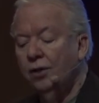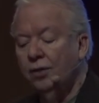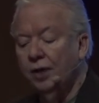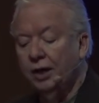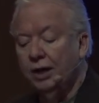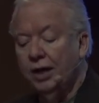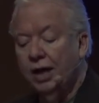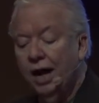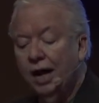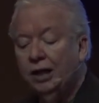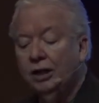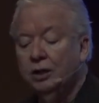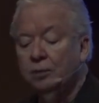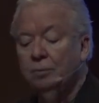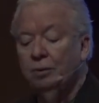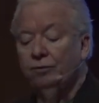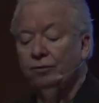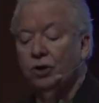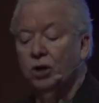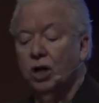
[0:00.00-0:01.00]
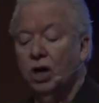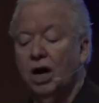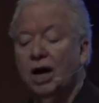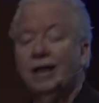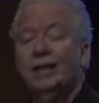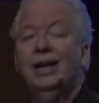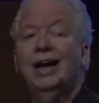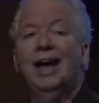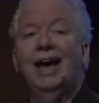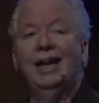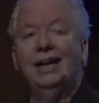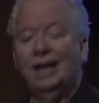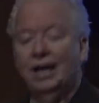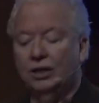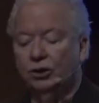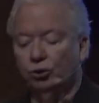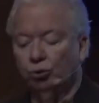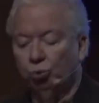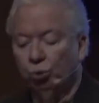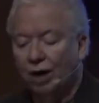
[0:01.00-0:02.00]
the kingdom of God and
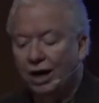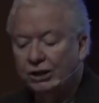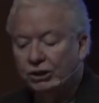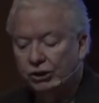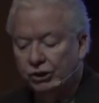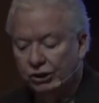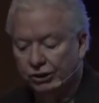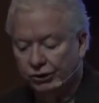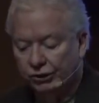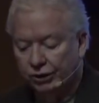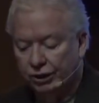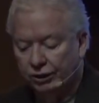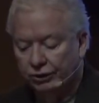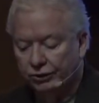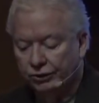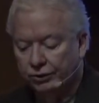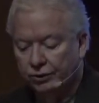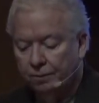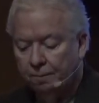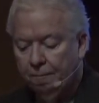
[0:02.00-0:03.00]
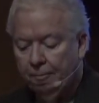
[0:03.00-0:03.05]
his righteousness.